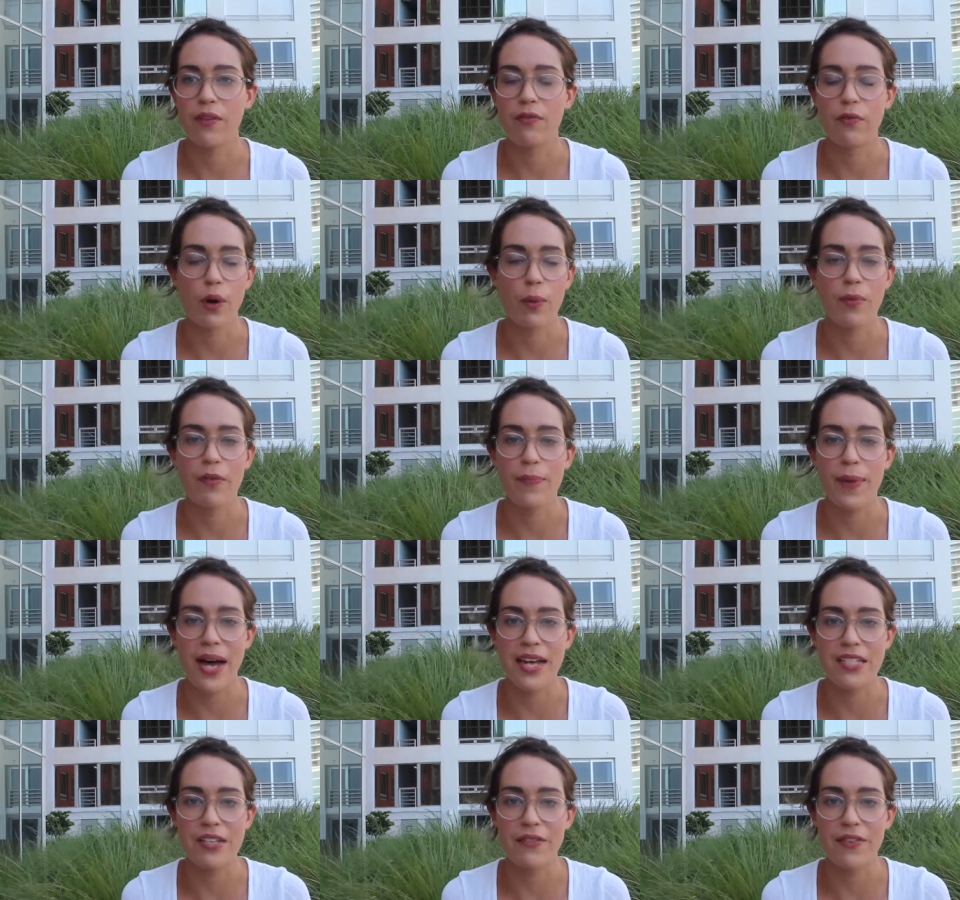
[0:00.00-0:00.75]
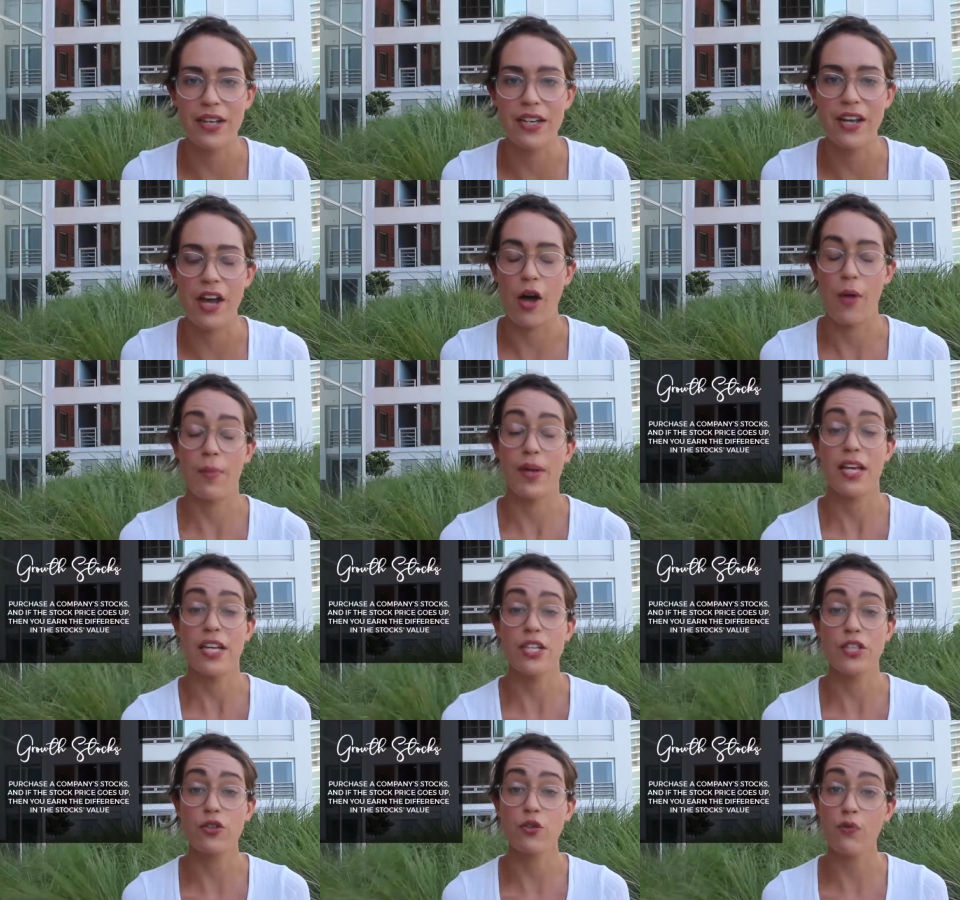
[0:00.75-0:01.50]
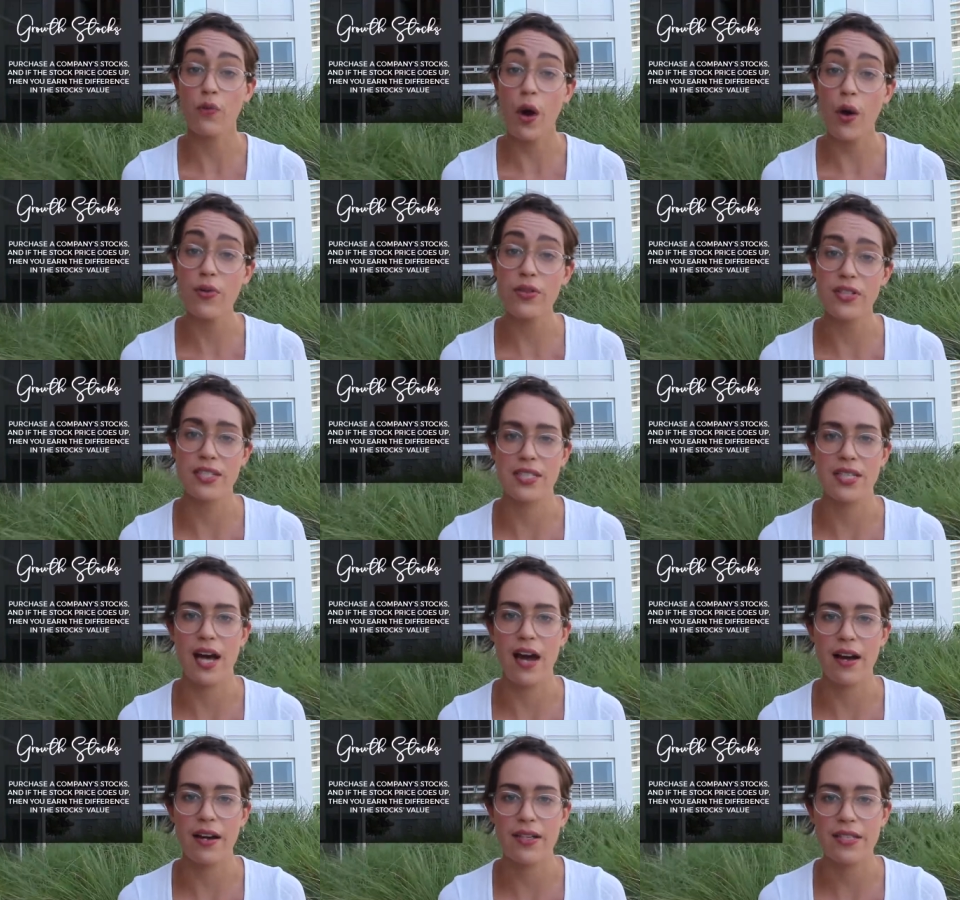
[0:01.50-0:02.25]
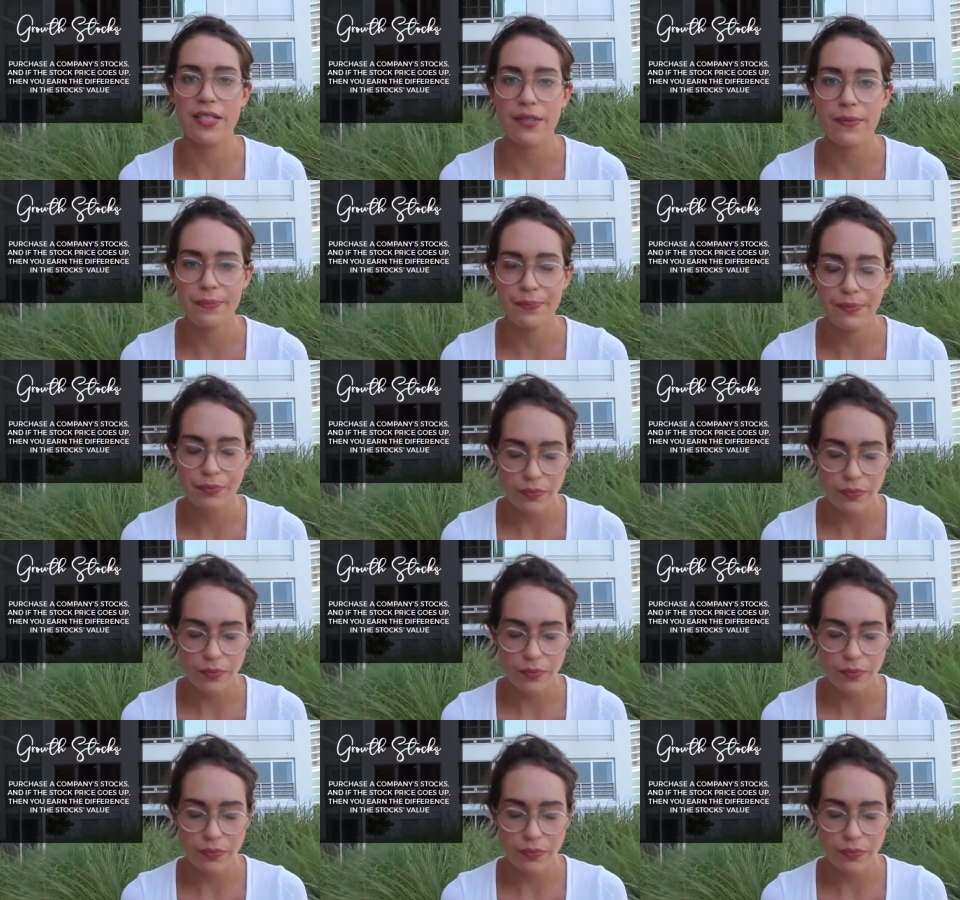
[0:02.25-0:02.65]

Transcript: form of passive income is growth stocks.